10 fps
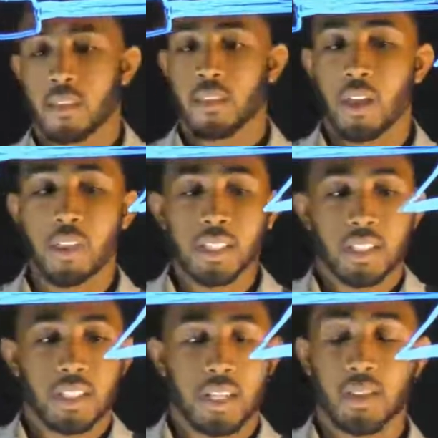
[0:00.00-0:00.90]
Now
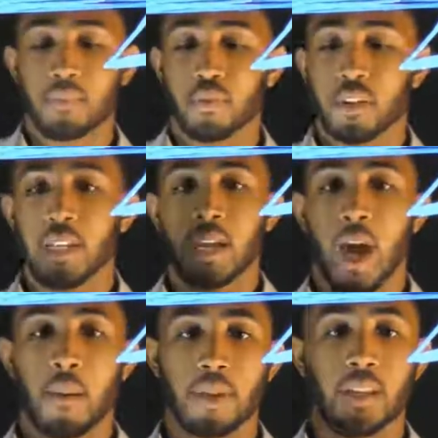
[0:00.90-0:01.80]
this is a pretty
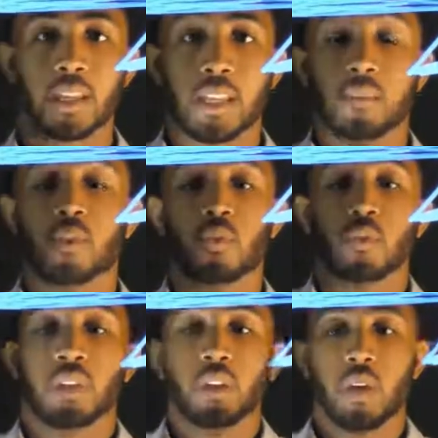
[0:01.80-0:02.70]
common chemical
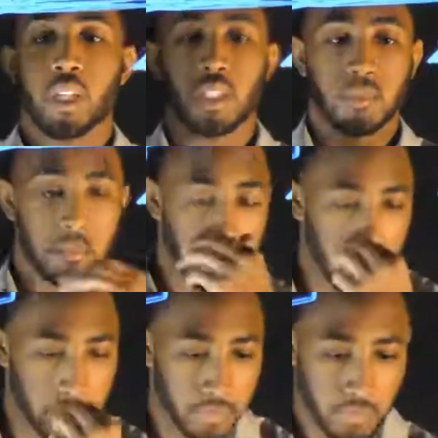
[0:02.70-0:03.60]
equation
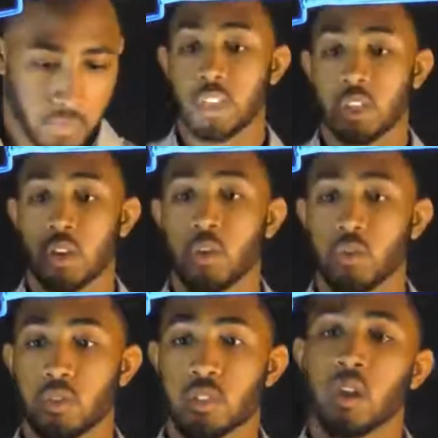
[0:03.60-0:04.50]
that
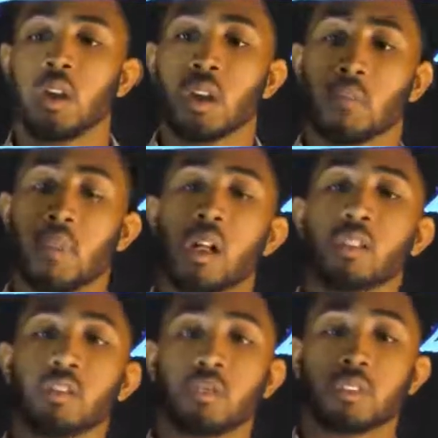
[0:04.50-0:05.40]
shows
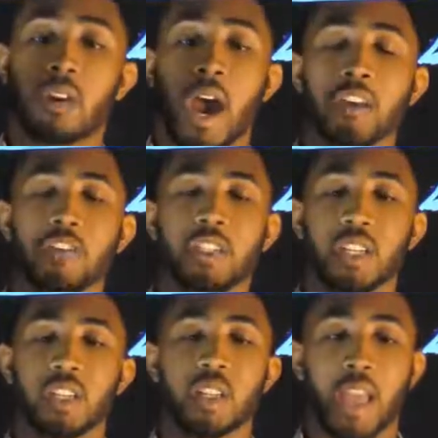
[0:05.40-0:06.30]
molecules of
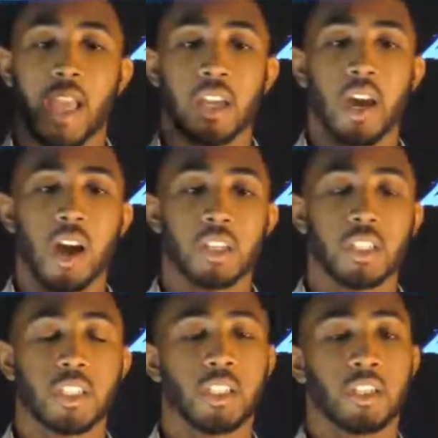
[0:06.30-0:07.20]
hydrogen and
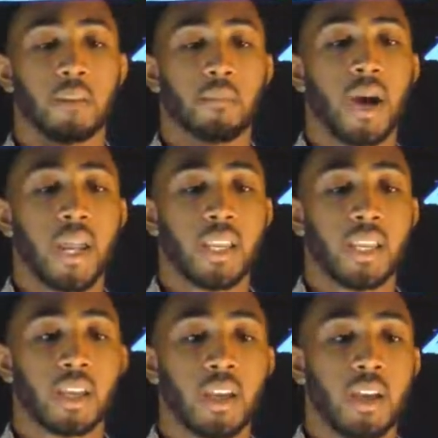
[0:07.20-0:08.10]
oxygen
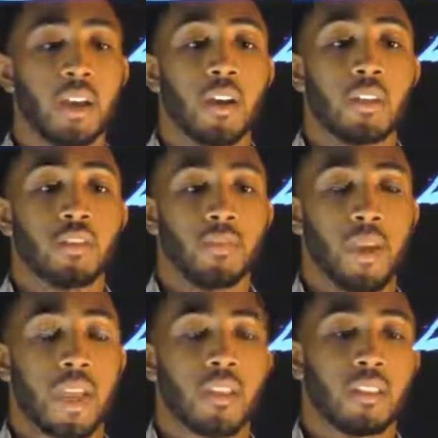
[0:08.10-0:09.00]
combining to
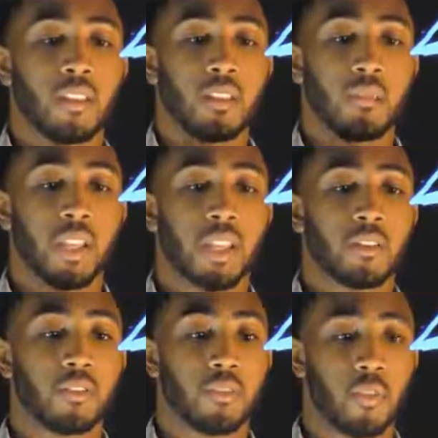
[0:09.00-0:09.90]
make the
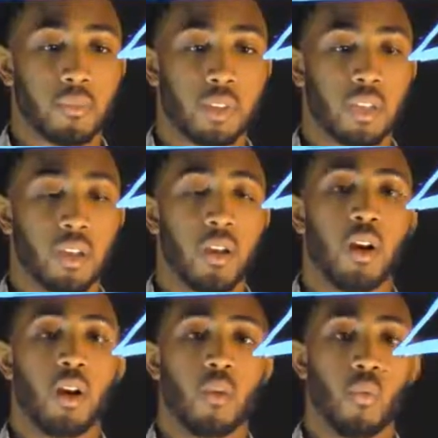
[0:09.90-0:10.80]
molecular formula
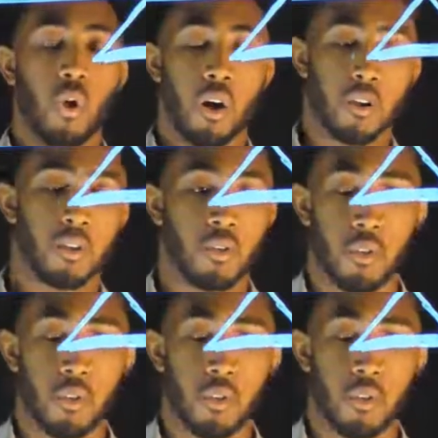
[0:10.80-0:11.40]
water.